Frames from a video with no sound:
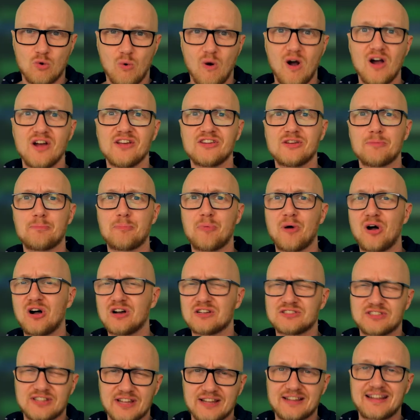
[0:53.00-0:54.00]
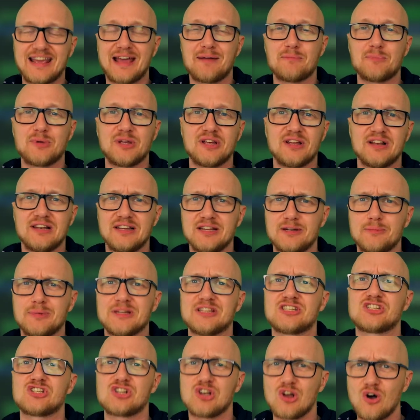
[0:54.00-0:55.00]
quieter parts that can be a little
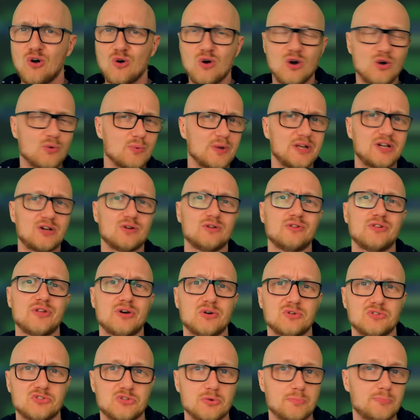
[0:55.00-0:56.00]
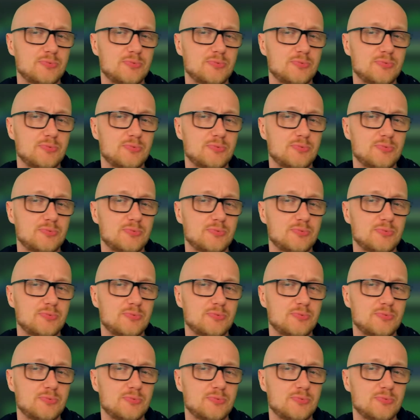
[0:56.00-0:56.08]
bit slower, we call those the